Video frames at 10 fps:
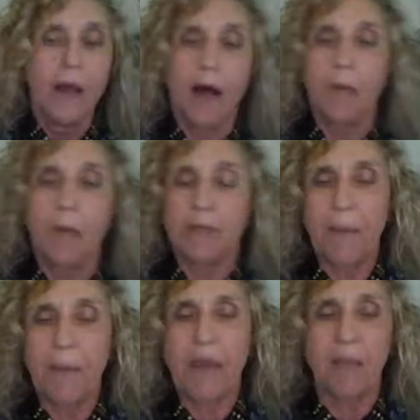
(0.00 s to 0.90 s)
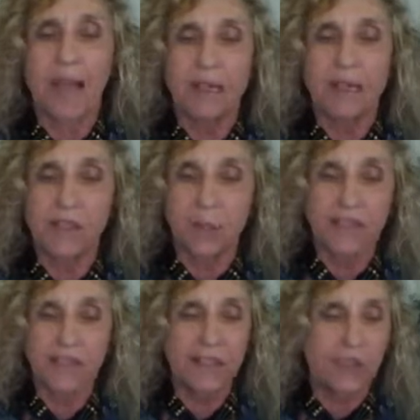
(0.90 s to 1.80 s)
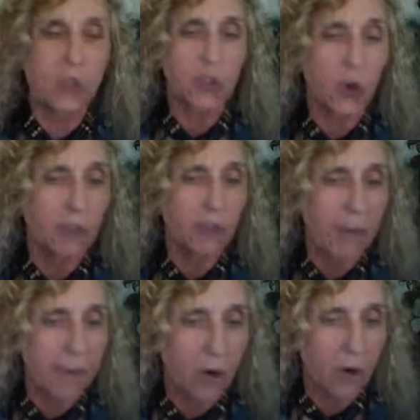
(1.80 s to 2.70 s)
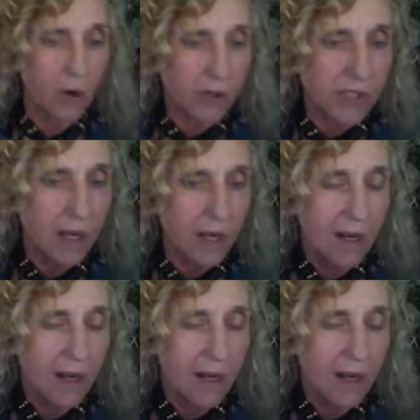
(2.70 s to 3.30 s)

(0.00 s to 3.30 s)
But the bottom line is when they did the toilet paper hoax,